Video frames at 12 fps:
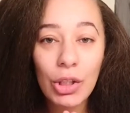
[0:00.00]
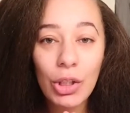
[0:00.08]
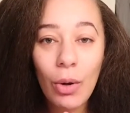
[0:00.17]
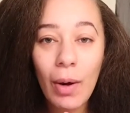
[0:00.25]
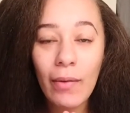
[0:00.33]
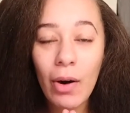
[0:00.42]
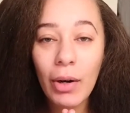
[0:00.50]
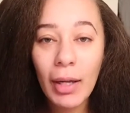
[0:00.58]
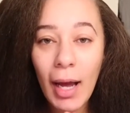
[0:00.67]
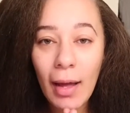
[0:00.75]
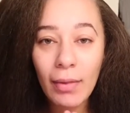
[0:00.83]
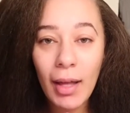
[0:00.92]
So I've already
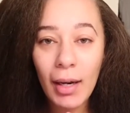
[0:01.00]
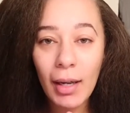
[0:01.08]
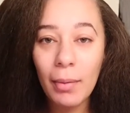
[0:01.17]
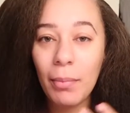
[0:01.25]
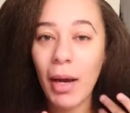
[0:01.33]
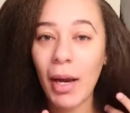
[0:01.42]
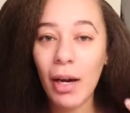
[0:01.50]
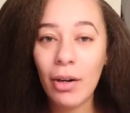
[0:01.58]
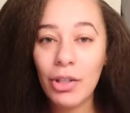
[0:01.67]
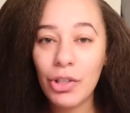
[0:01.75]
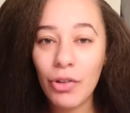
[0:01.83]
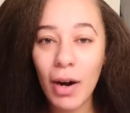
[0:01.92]
gotten that in. My
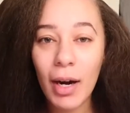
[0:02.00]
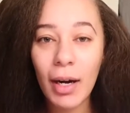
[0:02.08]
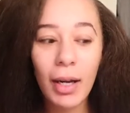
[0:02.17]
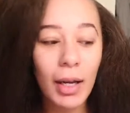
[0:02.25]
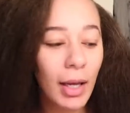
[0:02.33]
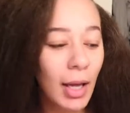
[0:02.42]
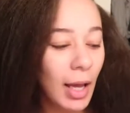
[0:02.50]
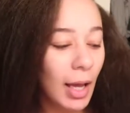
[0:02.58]
hair is dry,